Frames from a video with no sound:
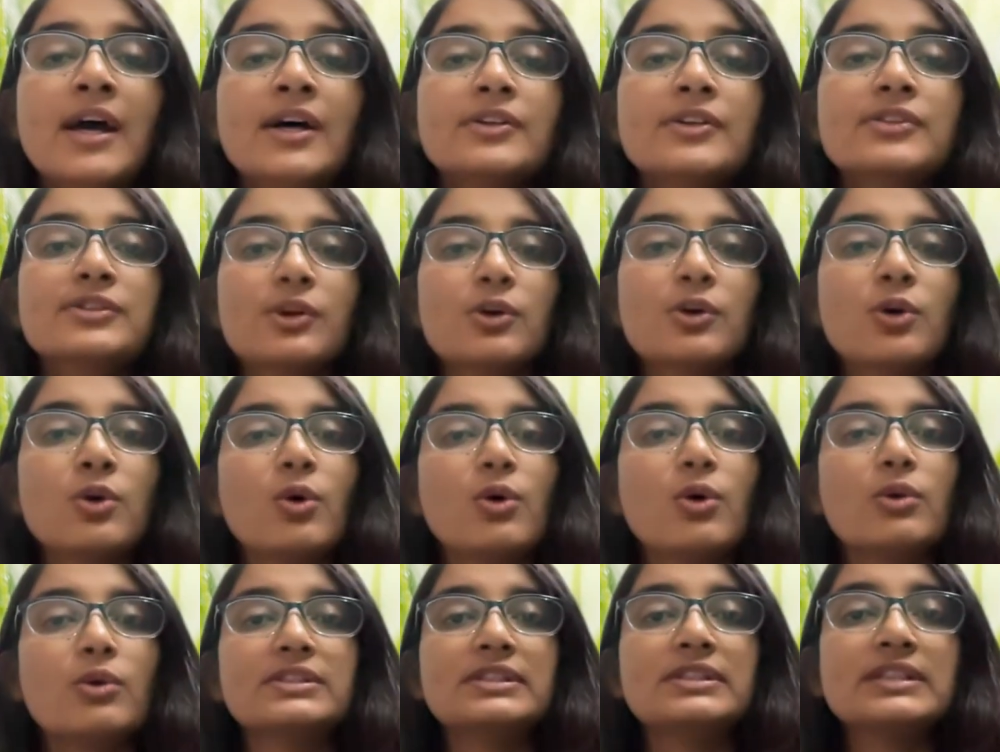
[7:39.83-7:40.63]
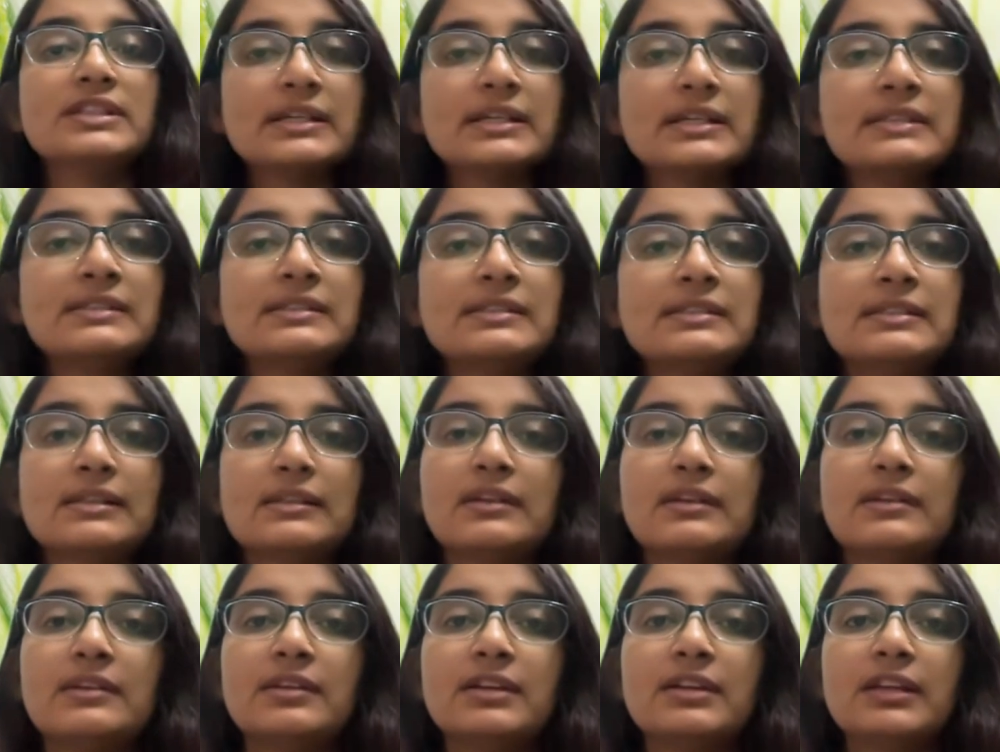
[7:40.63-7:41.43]
So just
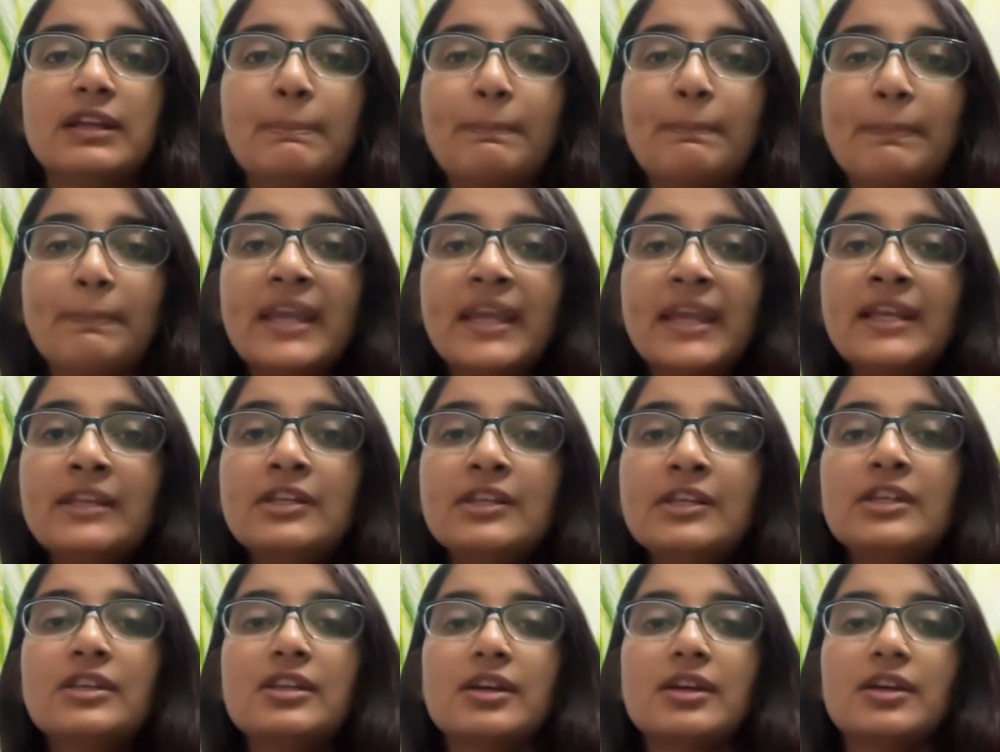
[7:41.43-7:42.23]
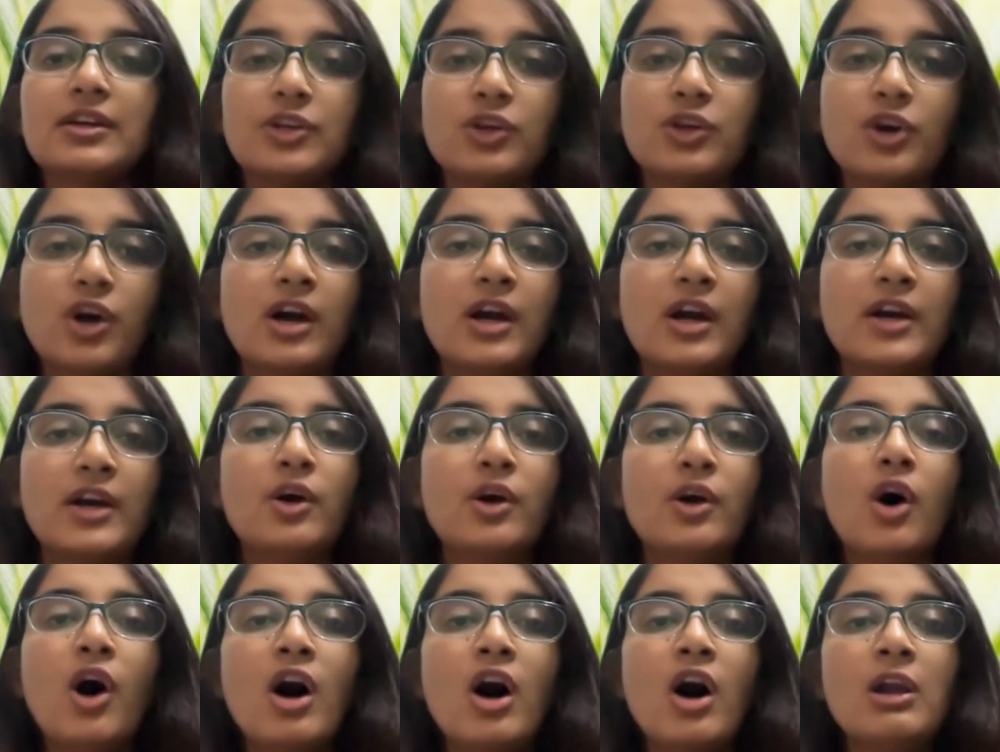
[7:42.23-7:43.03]
repeat your
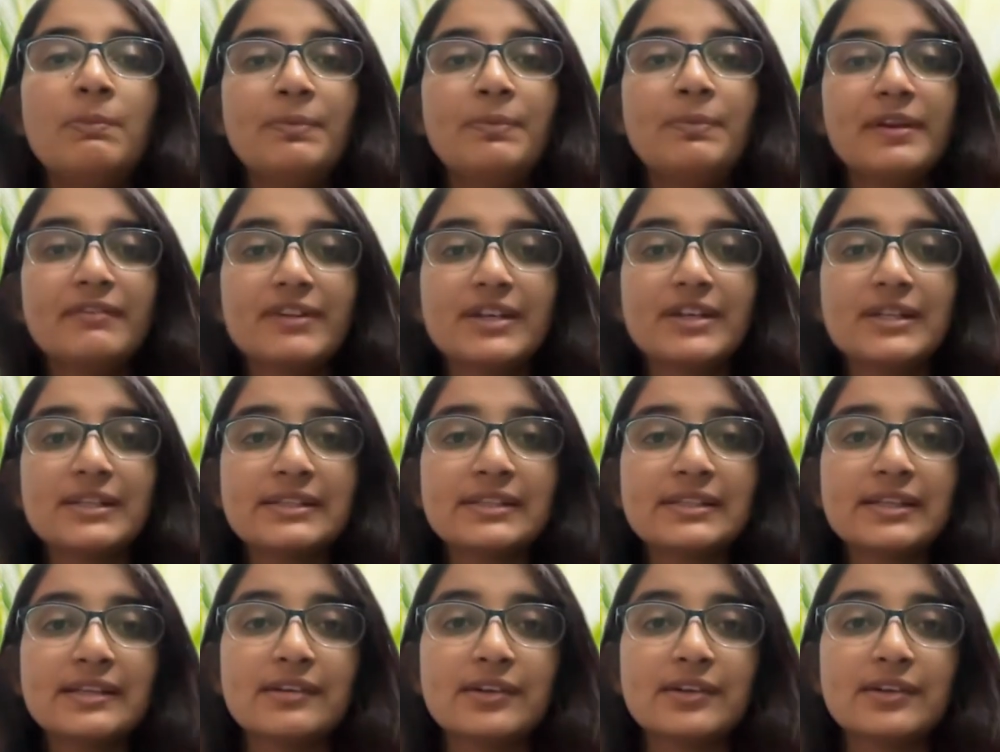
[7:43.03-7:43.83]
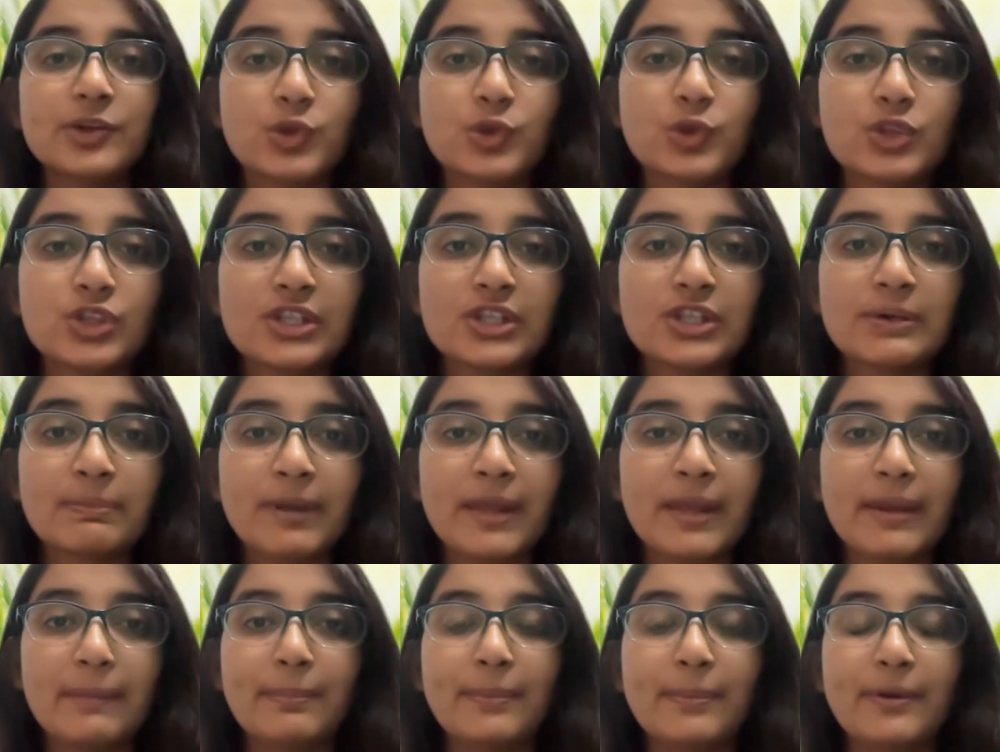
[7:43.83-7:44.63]
all previous year question
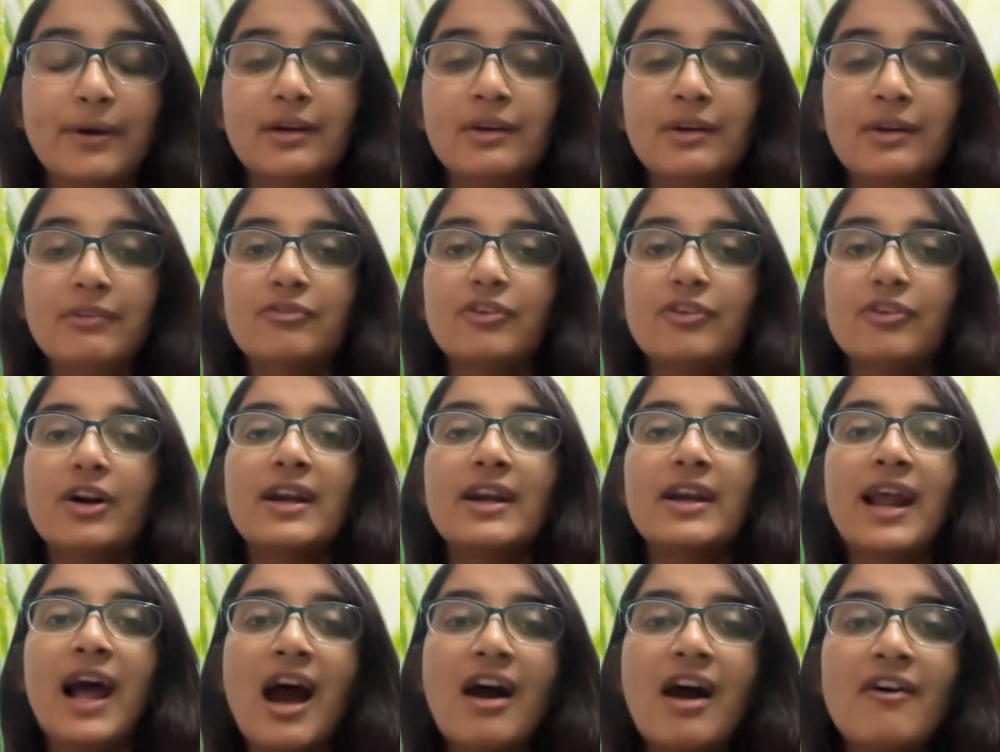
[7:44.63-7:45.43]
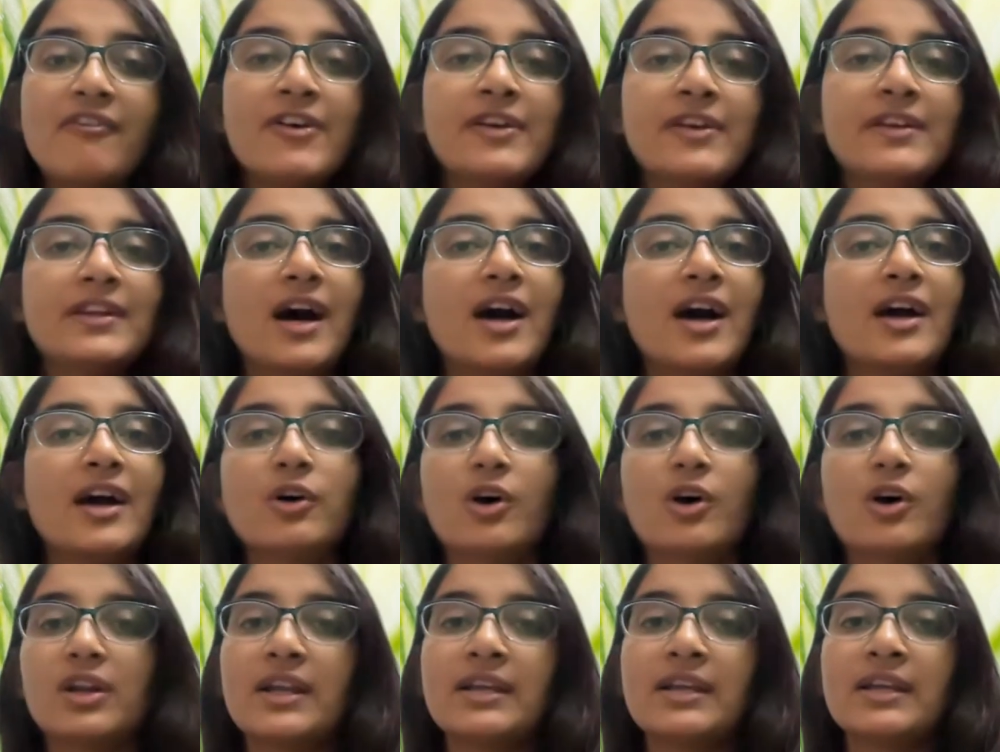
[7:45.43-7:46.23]
paper for half an hour
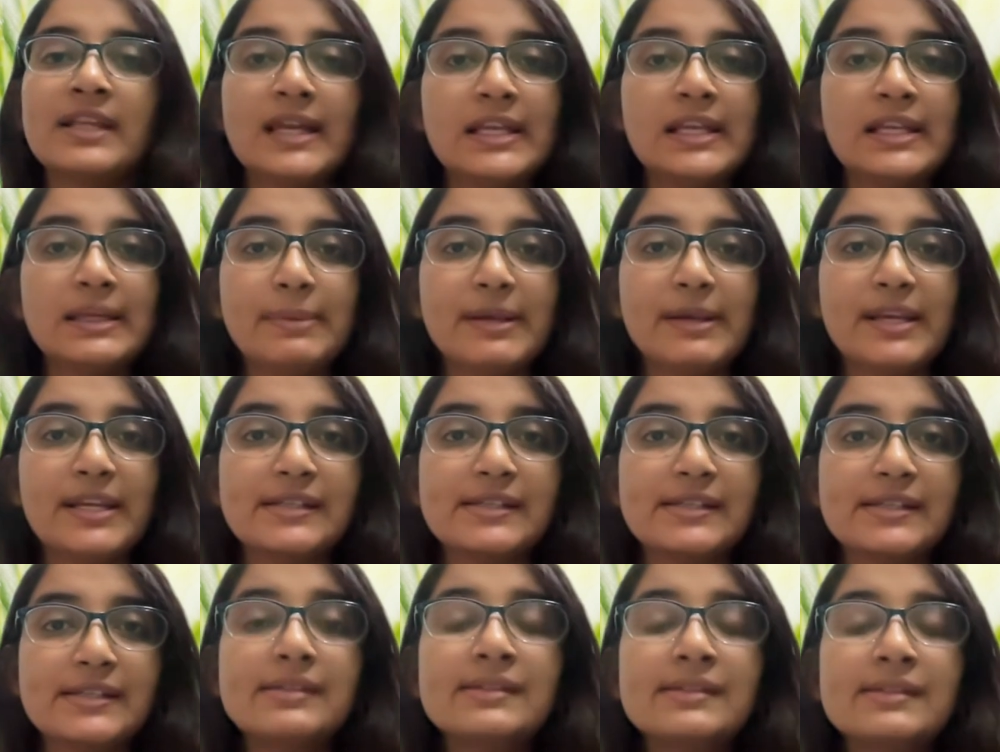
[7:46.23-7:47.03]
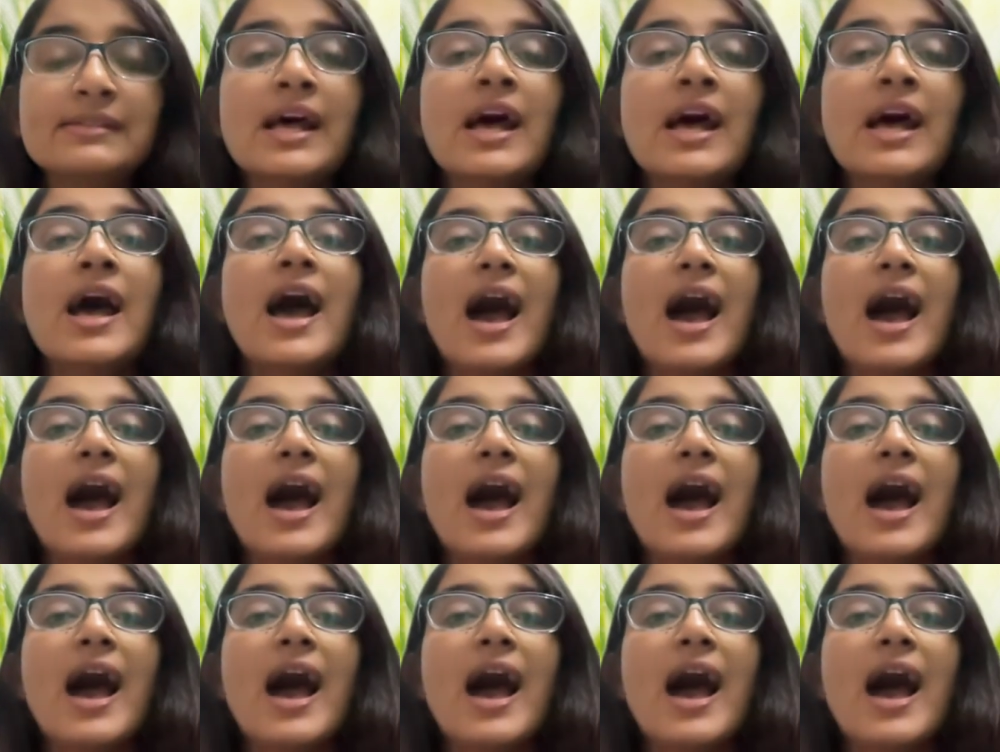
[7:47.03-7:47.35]
on a daily basis,